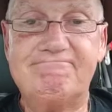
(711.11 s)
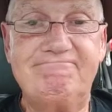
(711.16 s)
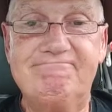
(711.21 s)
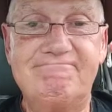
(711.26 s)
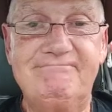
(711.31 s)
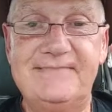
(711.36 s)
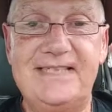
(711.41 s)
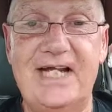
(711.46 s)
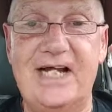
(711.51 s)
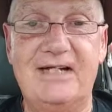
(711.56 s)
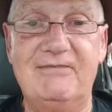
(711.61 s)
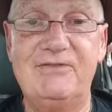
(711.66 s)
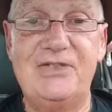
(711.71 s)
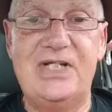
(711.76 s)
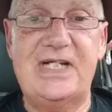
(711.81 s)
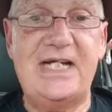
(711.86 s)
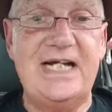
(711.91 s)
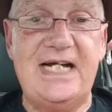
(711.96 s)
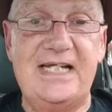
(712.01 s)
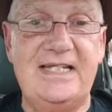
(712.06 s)
No,
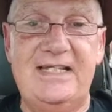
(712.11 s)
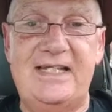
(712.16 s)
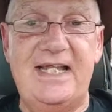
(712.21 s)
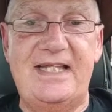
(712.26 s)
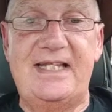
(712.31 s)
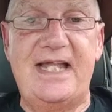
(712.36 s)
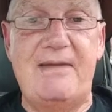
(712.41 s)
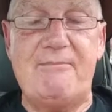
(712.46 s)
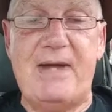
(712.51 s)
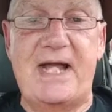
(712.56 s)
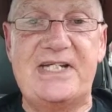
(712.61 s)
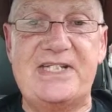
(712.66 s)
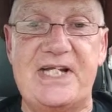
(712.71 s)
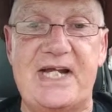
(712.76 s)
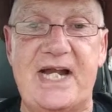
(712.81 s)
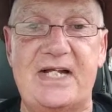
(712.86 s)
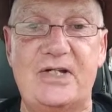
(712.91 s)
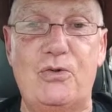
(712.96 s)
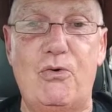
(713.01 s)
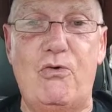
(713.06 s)
you can't. That makes
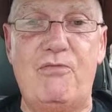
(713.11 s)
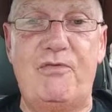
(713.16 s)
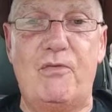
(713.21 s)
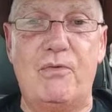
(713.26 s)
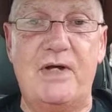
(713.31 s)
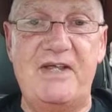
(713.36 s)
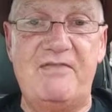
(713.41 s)
it unlawful.